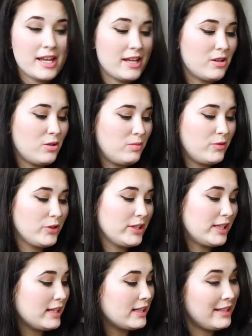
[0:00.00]
and
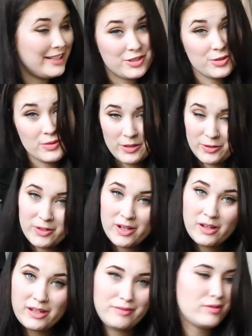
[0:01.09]
hopefully let you know
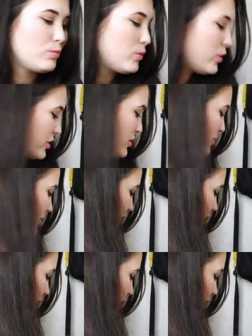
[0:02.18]
if it works or